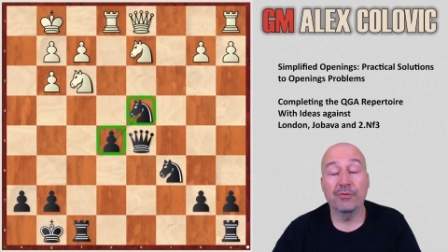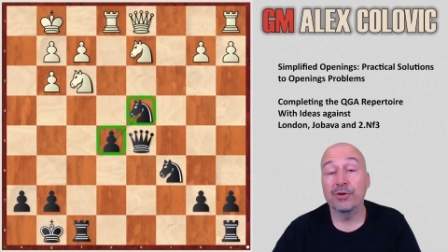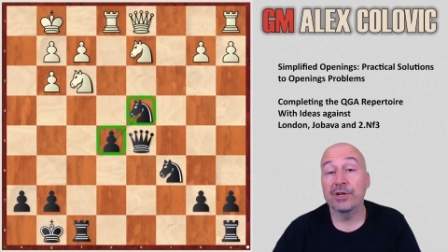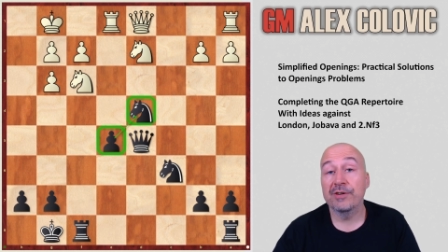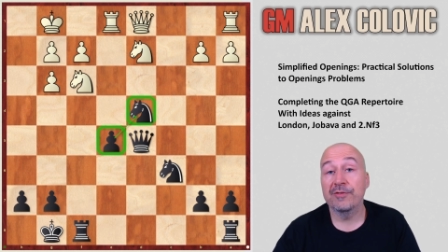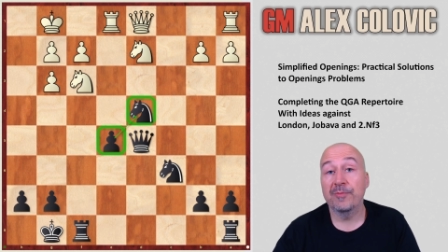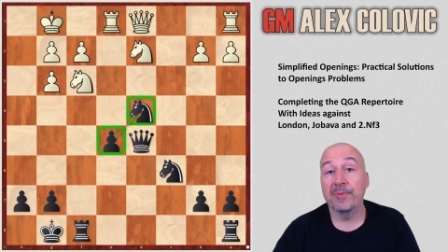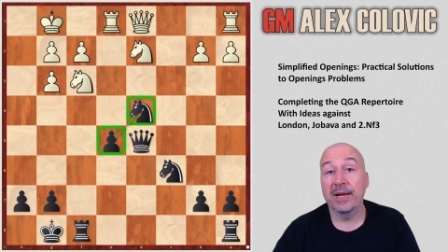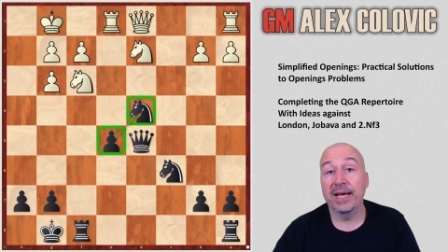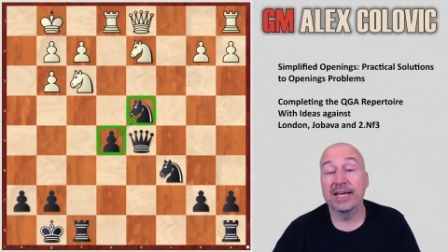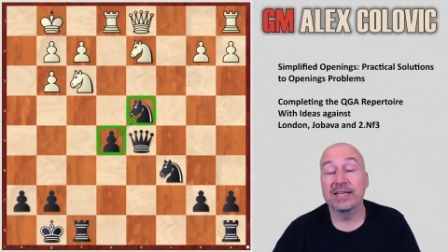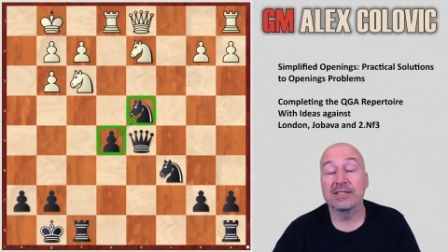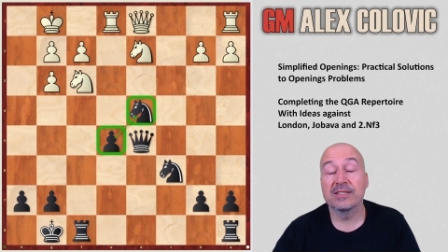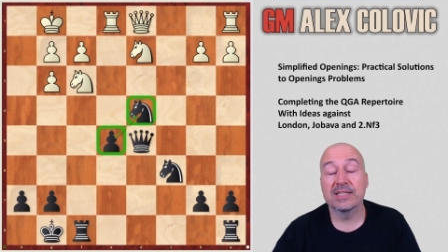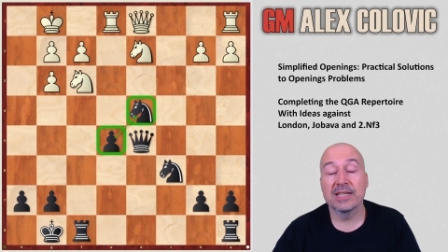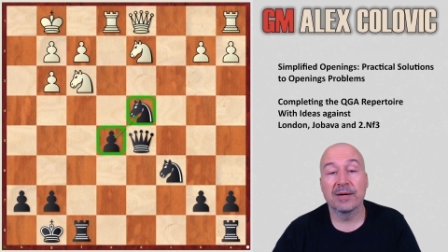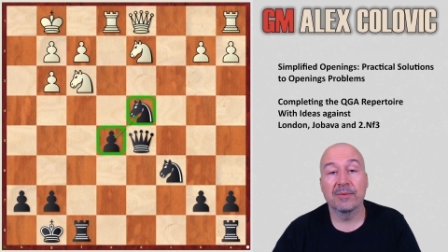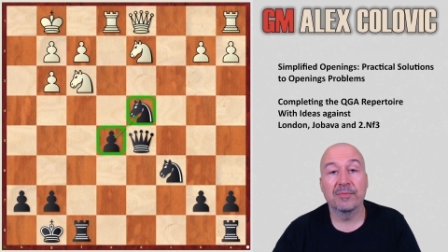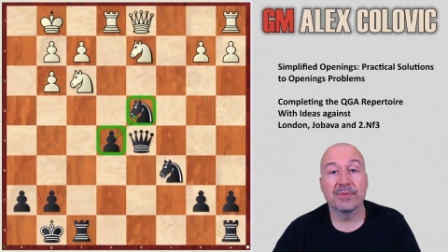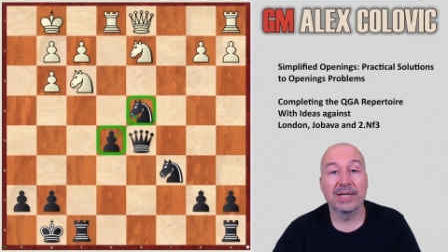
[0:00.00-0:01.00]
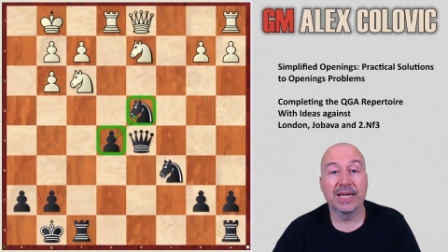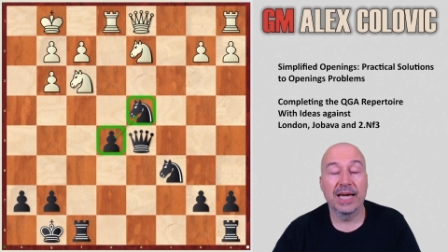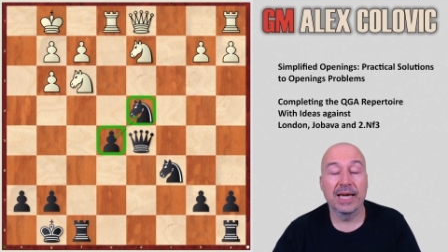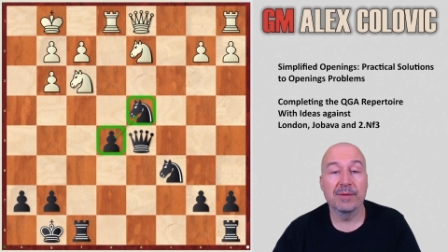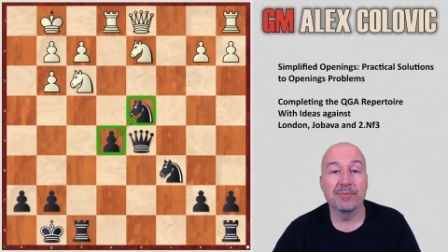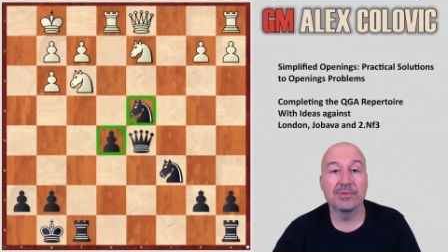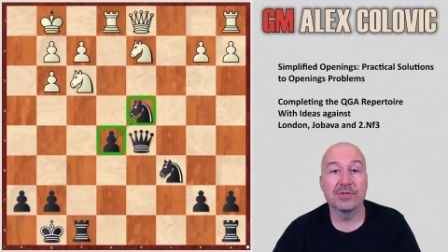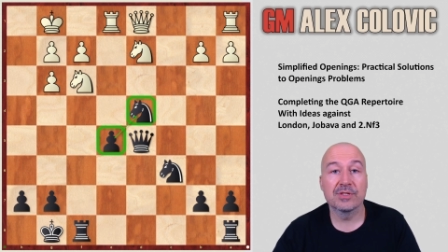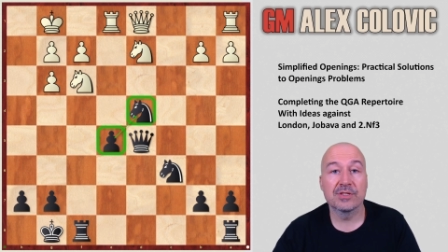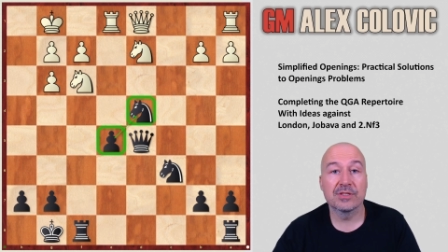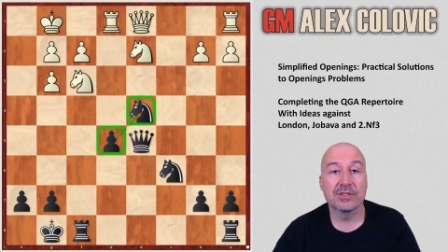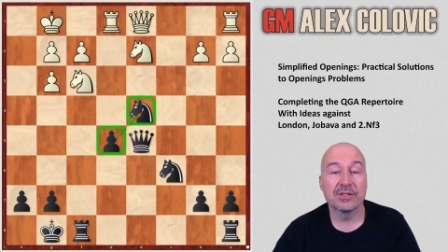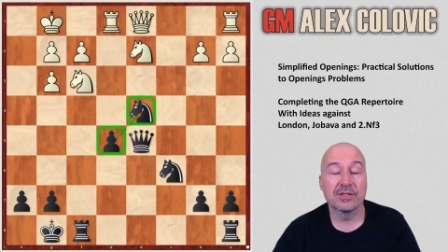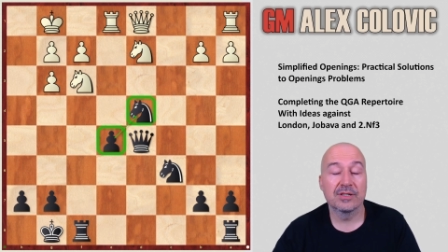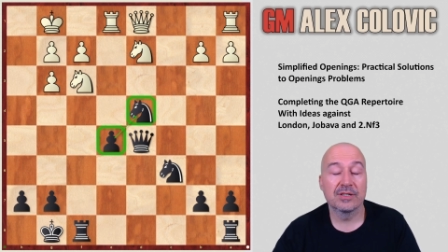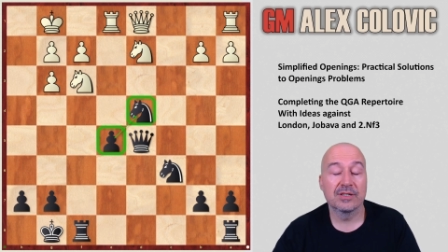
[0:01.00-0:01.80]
you have played some games